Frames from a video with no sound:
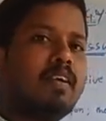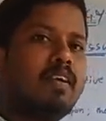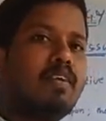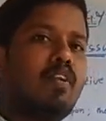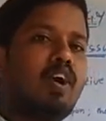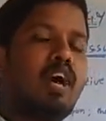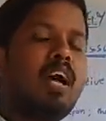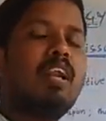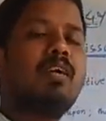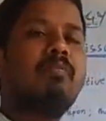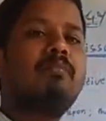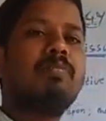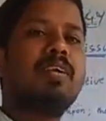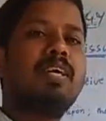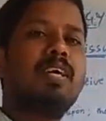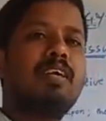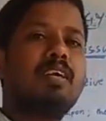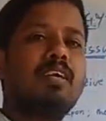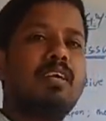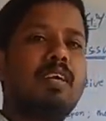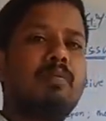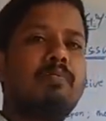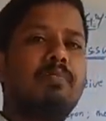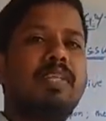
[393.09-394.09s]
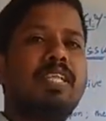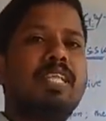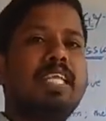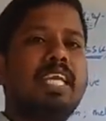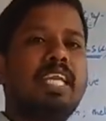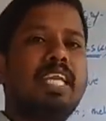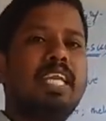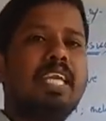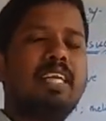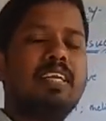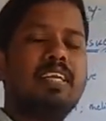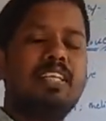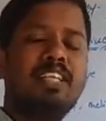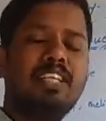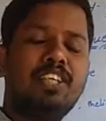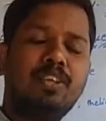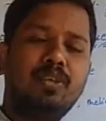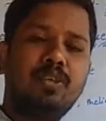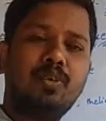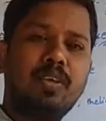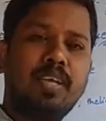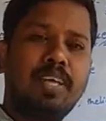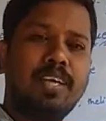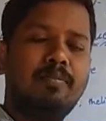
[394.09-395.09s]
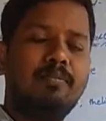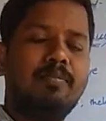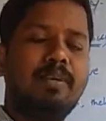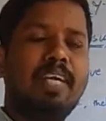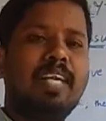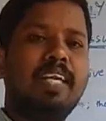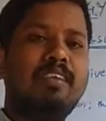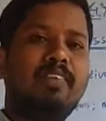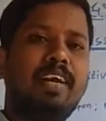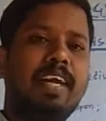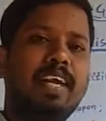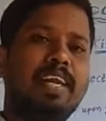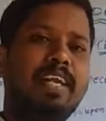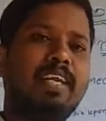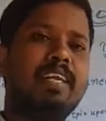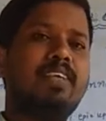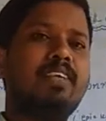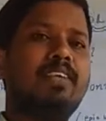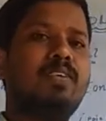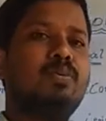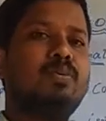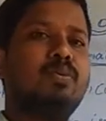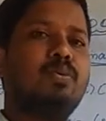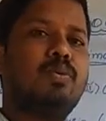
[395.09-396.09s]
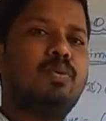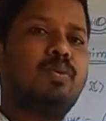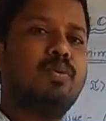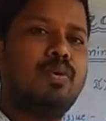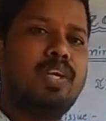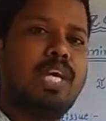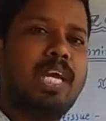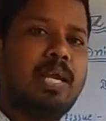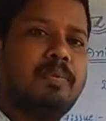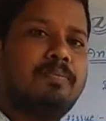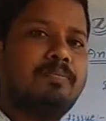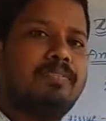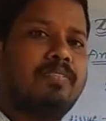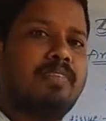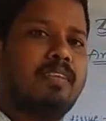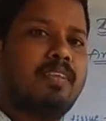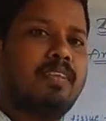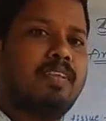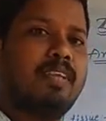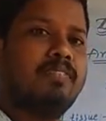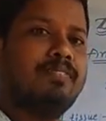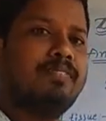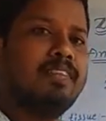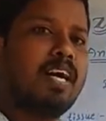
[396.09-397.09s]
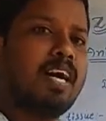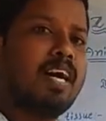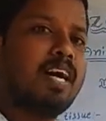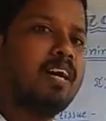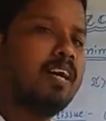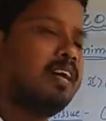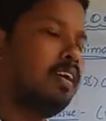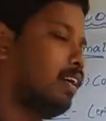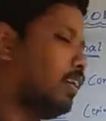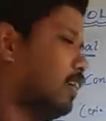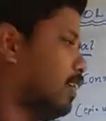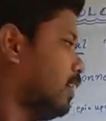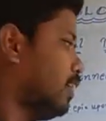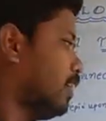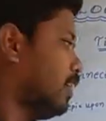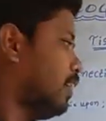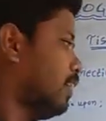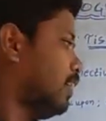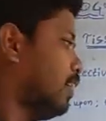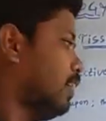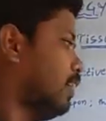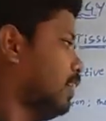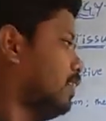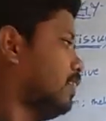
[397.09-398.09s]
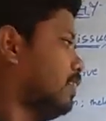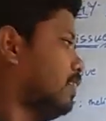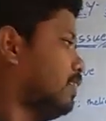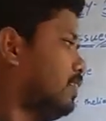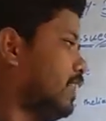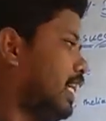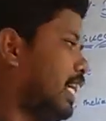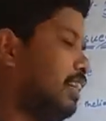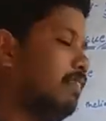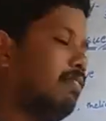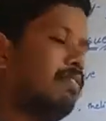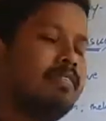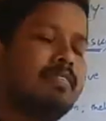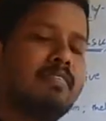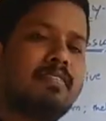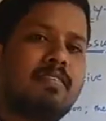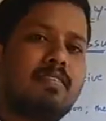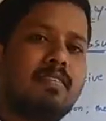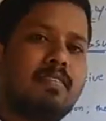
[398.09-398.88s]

columnar epithelial tissue can be divided into two types. If the cells